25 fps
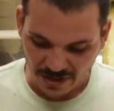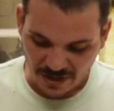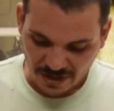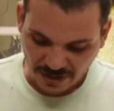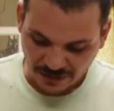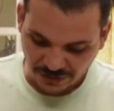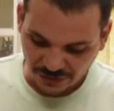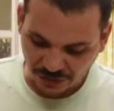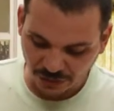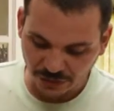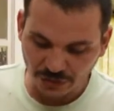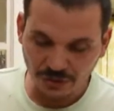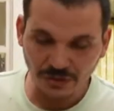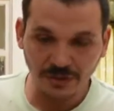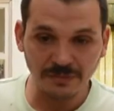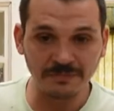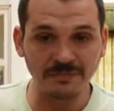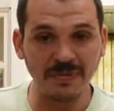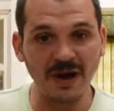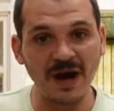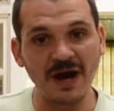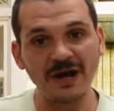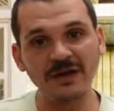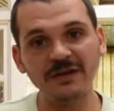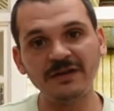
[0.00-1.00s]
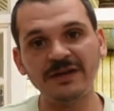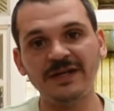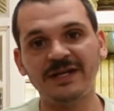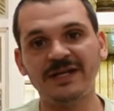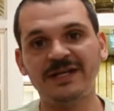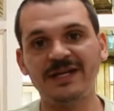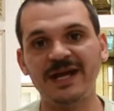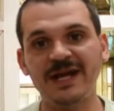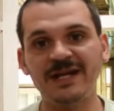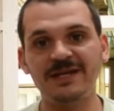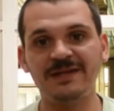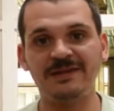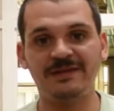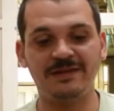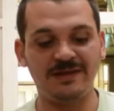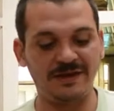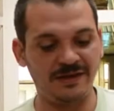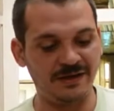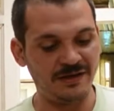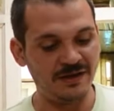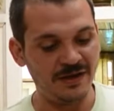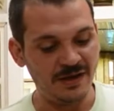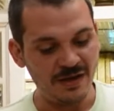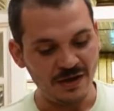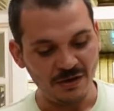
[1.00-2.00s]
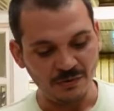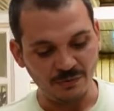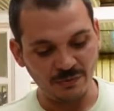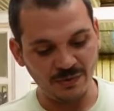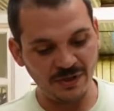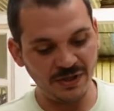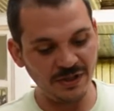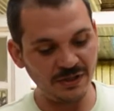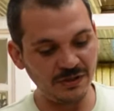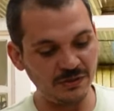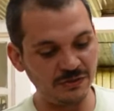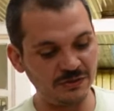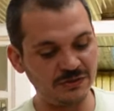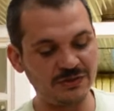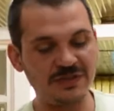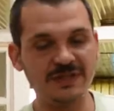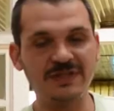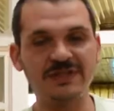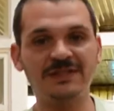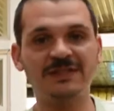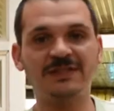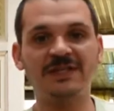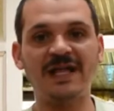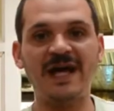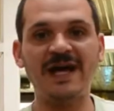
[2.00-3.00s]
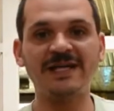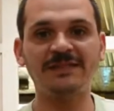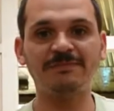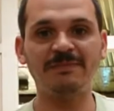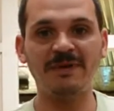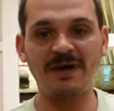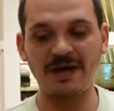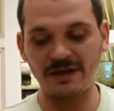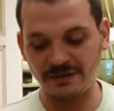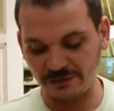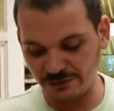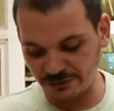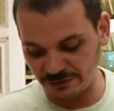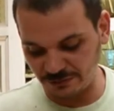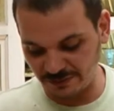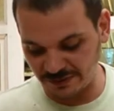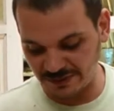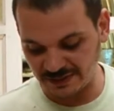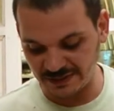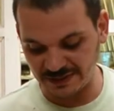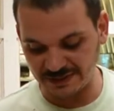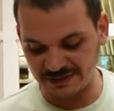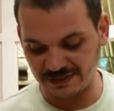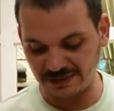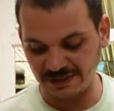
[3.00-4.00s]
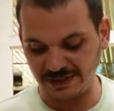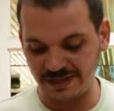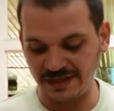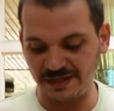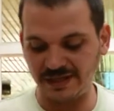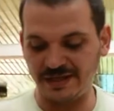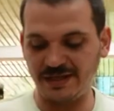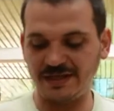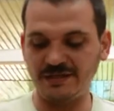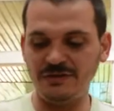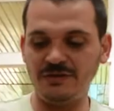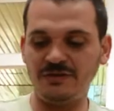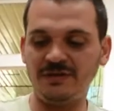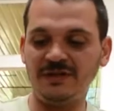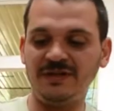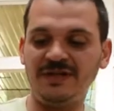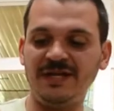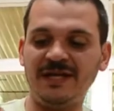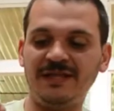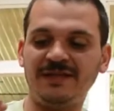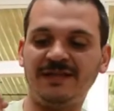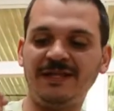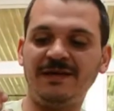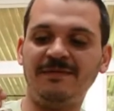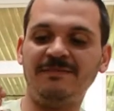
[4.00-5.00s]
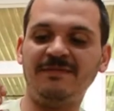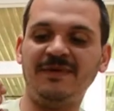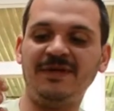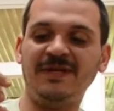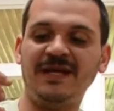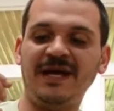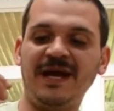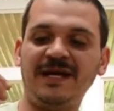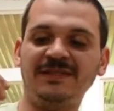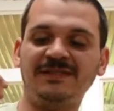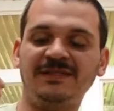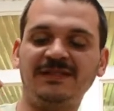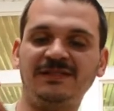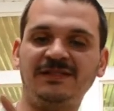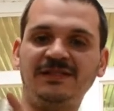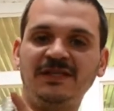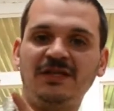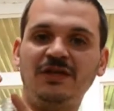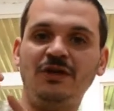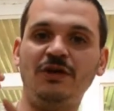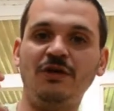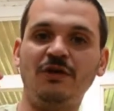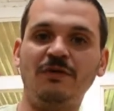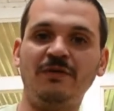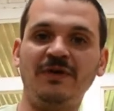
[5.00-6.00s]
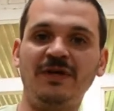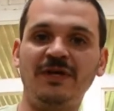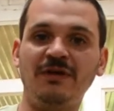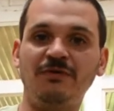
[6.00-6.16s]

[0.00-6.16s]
So you can bottle it in anything. We use these glass bottles with this lid, and you can get them, and it has a security